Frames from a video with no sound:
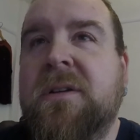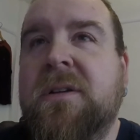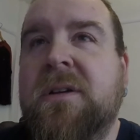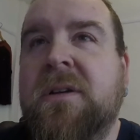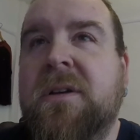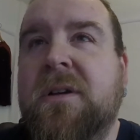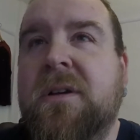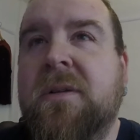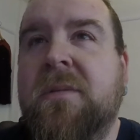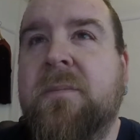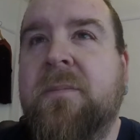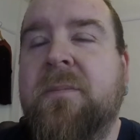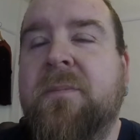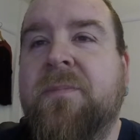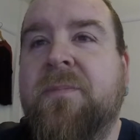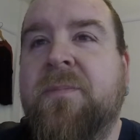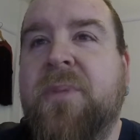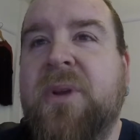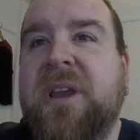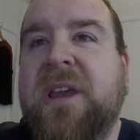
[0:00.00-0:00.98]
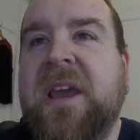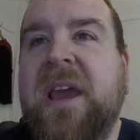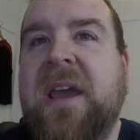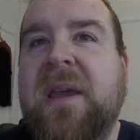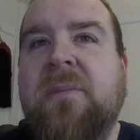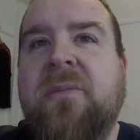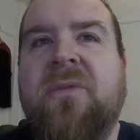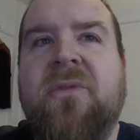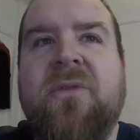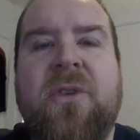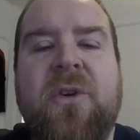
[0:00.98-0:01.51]
Um, but it
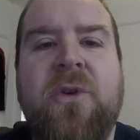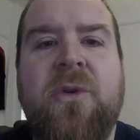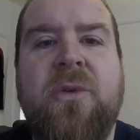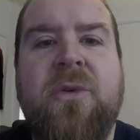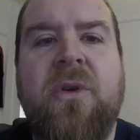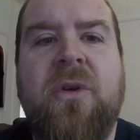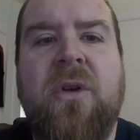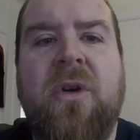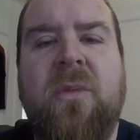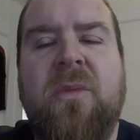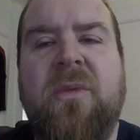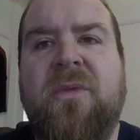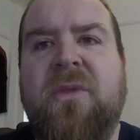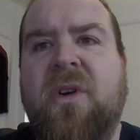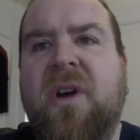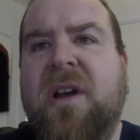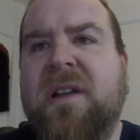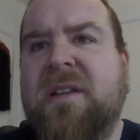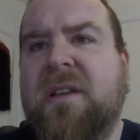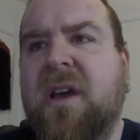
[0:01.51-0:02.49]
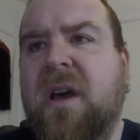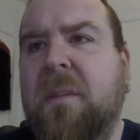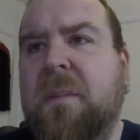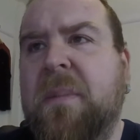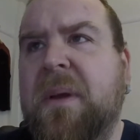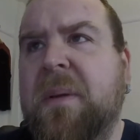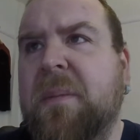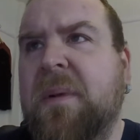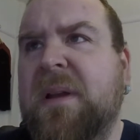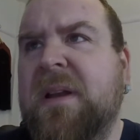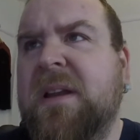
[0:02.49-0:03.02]
came through not long before I had to go and
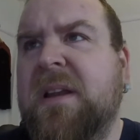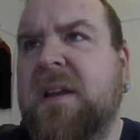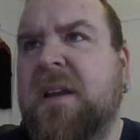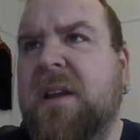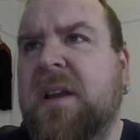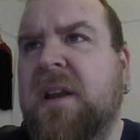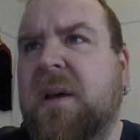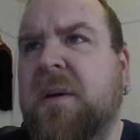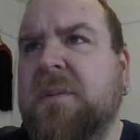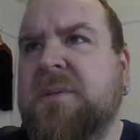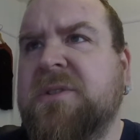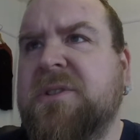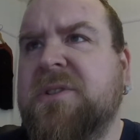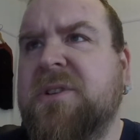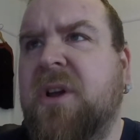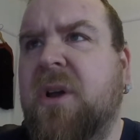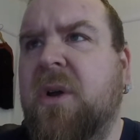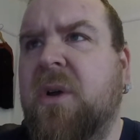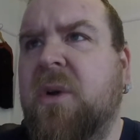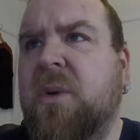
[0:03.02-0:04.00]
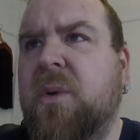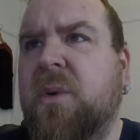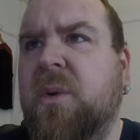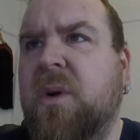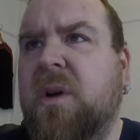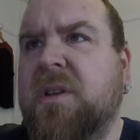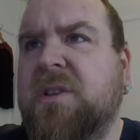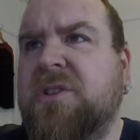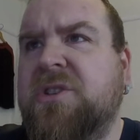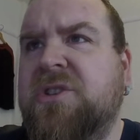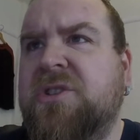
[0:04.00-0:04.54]
pick my little one up, so I